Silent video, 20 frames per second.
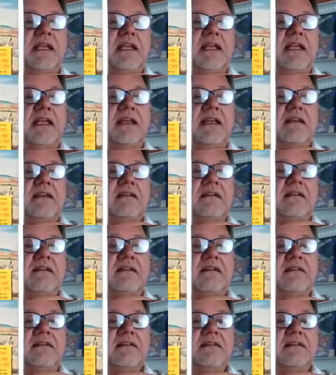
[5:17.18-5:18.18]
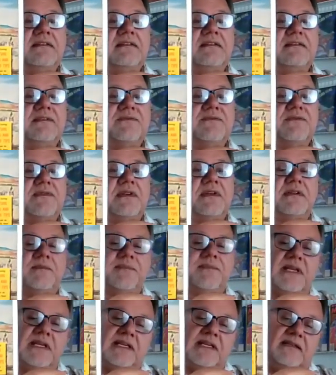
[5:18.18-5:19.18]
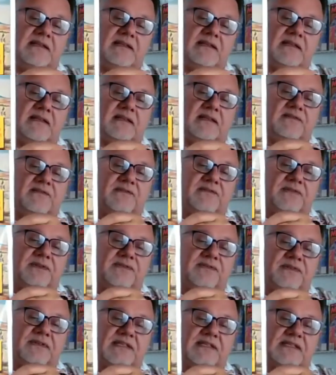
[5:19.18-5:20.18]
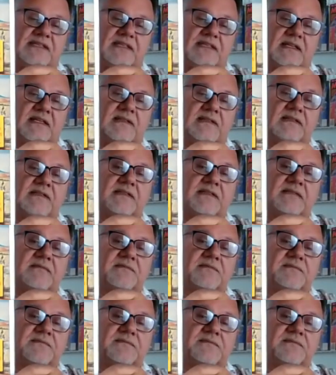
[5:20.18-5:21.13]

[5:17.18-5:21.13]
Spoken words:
And this is from 1956.